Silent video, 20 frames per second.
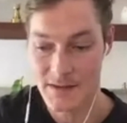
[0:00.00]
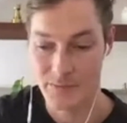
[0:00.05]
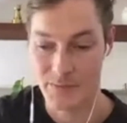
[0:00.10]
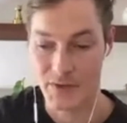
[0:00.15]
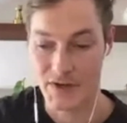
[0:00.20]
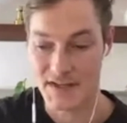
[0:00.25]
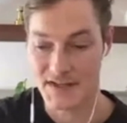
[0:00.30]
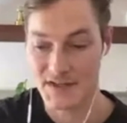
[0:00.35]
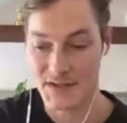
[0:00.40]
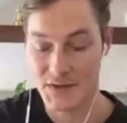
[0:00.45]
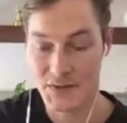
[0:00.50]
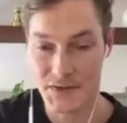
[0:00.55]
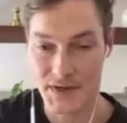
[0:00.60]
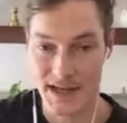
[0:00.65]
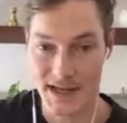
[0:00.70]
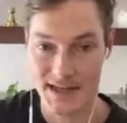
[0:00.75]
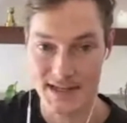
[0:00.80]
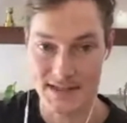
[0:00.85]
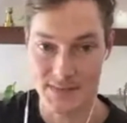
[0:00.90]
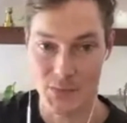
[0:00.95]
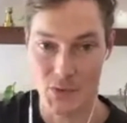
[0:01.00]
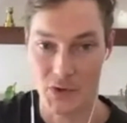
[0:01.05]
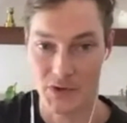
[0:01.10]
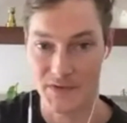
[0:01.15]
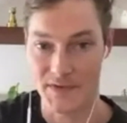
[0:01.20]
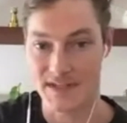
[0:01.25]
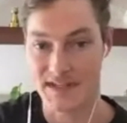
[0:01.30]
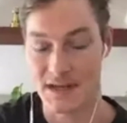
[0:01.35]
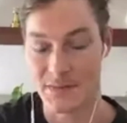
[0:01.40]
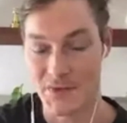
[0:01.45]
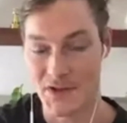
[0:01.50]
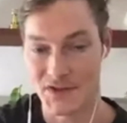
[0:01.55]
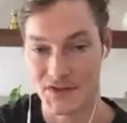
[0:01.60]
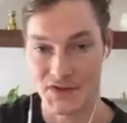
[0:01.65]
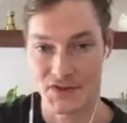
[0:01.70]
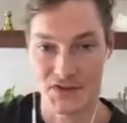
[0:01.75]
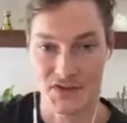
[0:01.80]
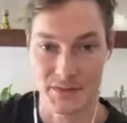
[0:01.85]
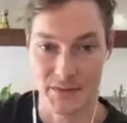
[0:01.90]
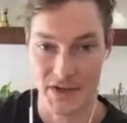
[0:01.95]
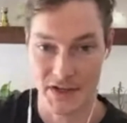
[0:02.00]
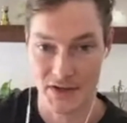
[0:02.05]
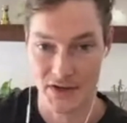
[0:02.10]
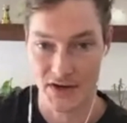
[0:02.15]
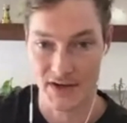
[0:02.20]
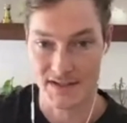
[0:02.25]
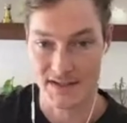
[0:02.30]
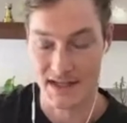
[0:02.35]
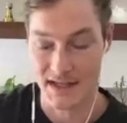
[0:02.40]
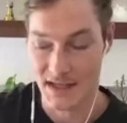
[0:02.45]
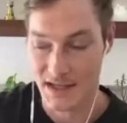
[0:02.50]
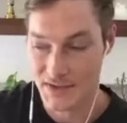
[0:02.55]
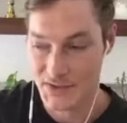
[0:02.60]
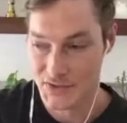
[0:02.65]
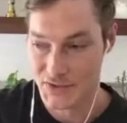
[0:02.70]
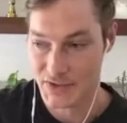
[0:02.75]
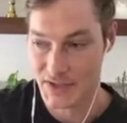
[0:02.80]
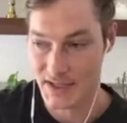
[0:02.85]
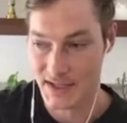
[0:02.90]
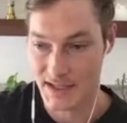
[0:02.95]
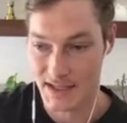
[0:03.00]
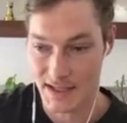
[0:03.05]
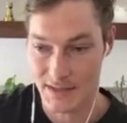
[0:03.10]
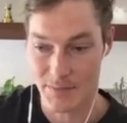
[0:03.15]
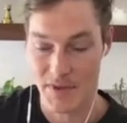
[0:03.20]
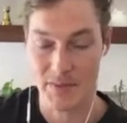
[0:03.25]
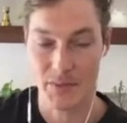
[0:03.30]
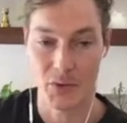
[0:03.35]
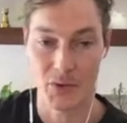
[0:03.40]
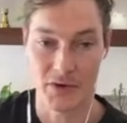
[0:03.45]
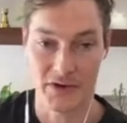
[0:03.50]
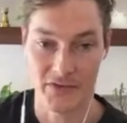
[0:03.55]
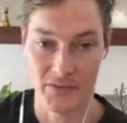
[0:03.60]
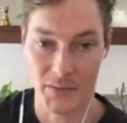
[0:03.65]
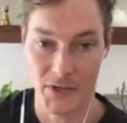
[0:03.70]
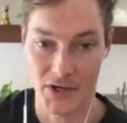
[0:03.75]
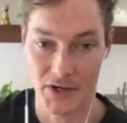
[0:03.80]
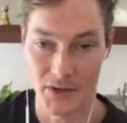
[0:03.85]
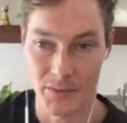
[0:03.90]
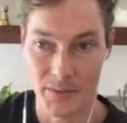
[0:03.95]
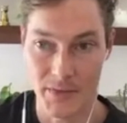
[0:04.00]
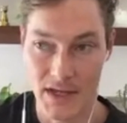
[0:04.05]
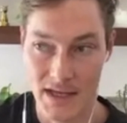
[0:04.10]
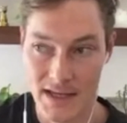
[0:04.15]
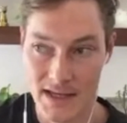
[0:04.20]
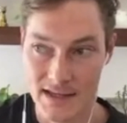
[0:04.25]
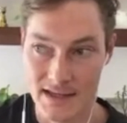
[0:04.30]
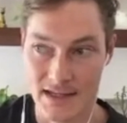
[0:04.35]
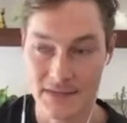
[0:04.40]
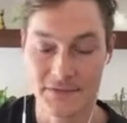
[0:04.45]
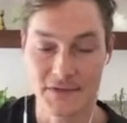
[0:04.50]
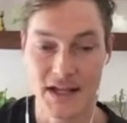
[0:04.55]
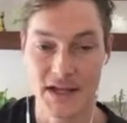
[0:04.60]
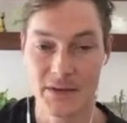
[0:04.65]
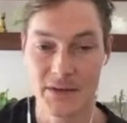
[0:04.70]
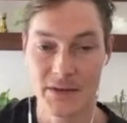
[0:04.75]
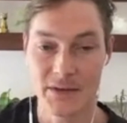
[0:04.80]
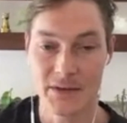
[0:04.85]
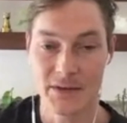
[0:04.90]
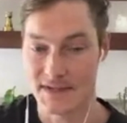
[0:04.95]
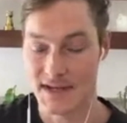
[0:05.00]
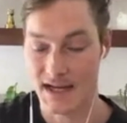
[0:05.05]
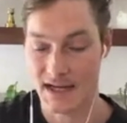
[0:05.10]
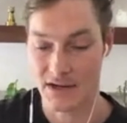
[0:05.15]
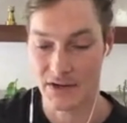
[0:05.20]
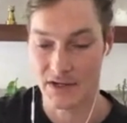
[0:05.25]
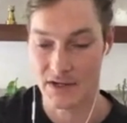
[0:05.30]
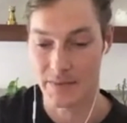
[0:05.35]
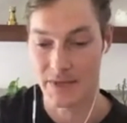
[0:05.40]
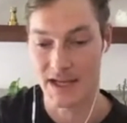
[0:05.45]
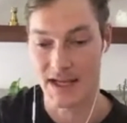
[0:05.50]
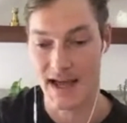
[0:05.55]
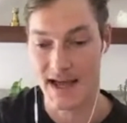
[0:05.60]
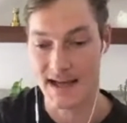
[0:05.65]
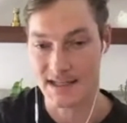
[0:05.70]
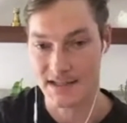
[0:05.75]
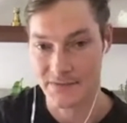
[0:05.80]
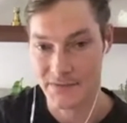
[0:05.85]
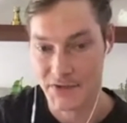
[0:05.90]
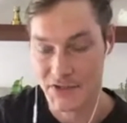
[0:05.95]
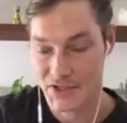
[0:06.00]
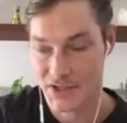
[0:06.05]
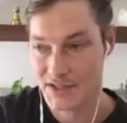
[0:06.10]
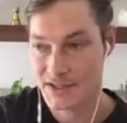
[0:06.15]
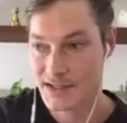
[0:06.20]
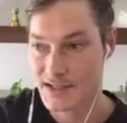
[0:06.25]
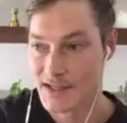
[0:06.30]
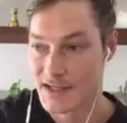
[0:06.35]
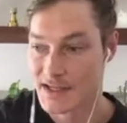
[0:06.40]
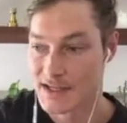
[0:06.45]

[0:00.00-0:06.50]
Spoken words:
But as soon as more of these companies are distributed across the country and people work from home, that flywheel is not going to be as efficient.